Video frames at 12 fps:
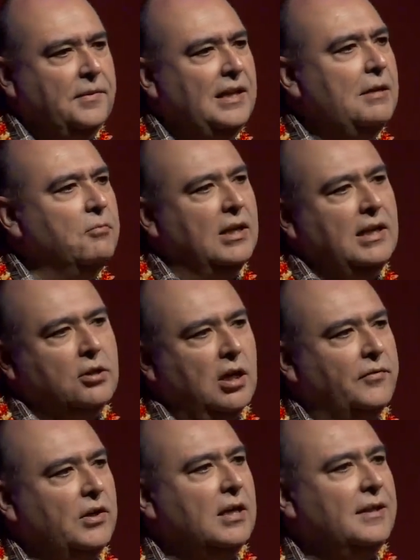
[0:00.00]
Then I'm going to
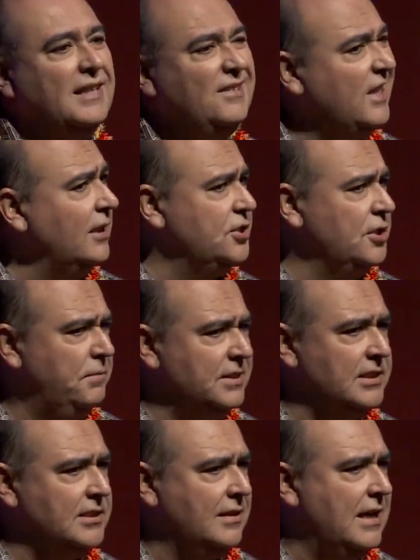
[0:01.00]
cover the intelligent
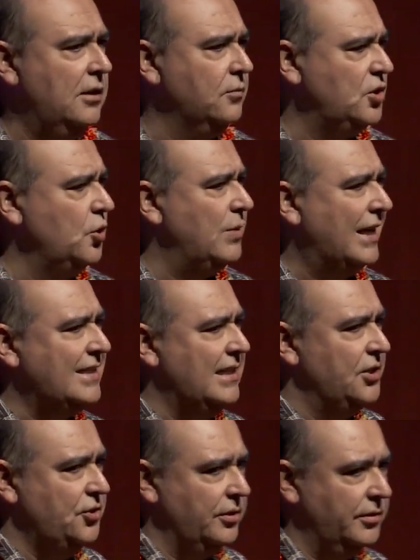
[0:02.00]
business cloud, which is what
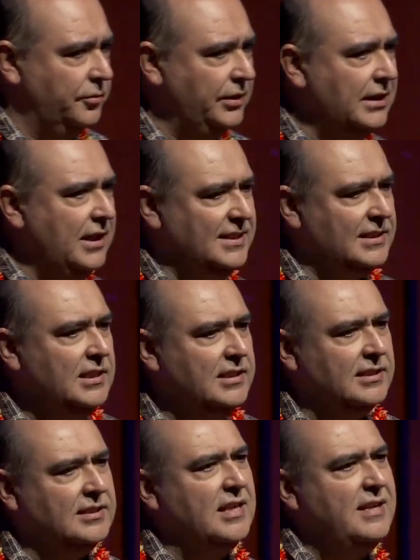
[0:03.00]
Accenture really
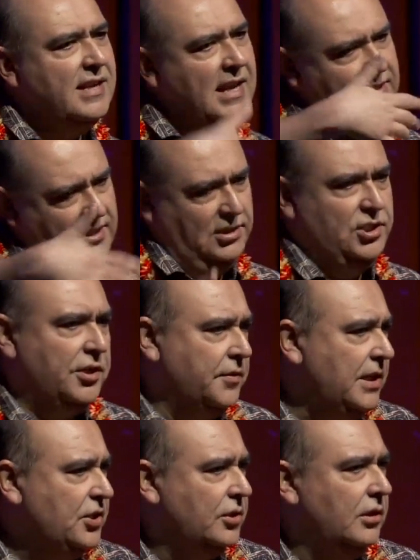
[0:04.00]
sees as the next
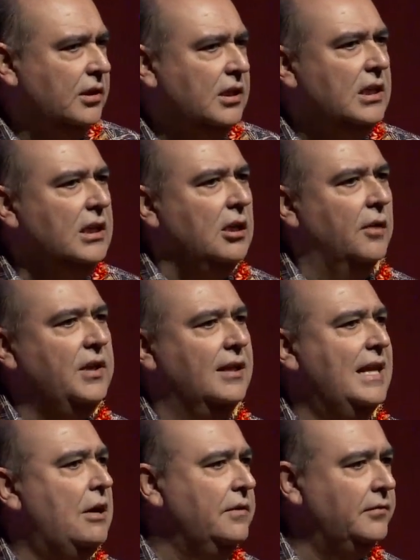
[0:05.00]
generation of the
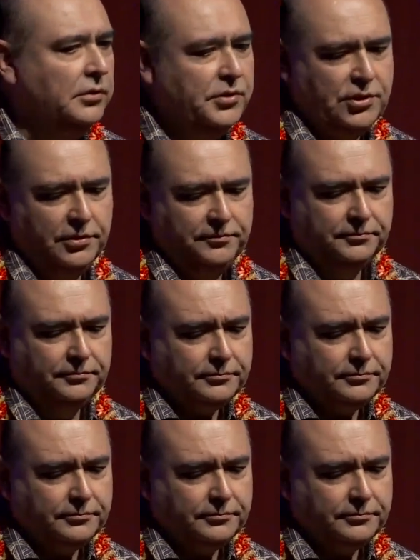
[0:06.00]
cloud evolution.